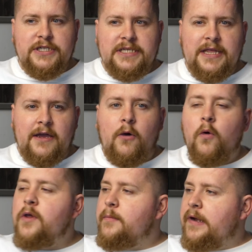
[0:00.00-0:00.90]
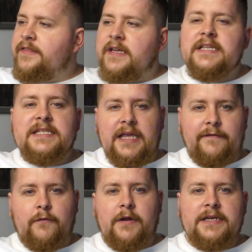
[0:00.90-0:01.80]
logic to that. Or you might think it's
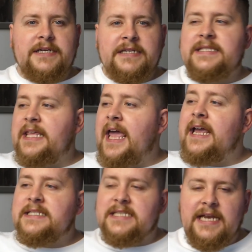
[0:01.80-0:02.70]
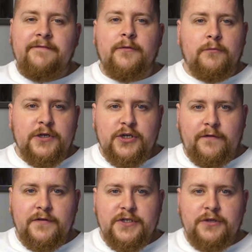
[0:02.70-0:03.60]
the other end and it's the X11, which
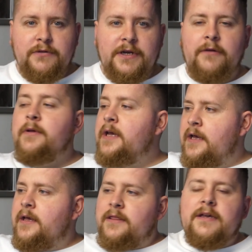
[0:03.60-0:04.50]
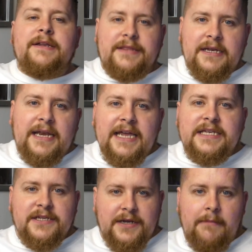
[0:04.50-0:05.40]
offers you, the
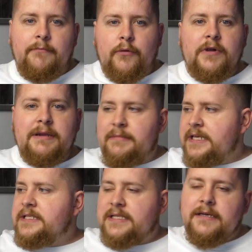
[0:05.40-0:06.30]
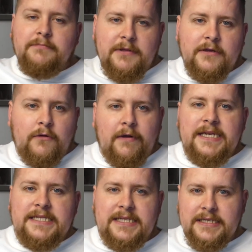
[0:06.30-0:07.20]
later numbering means the
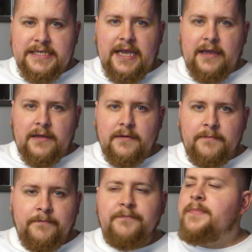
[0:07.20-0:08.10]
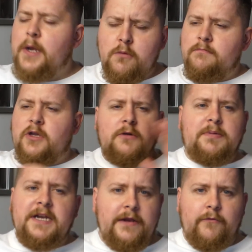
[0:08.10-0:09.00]
greater the tech. Nope,
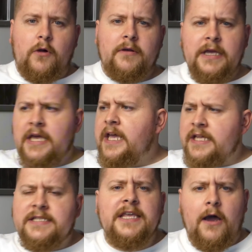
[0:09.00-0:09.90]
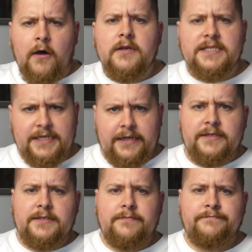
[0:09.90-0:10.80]
completely wrong. It's the
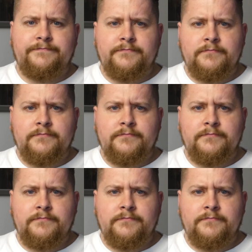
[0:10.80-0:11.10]
R6.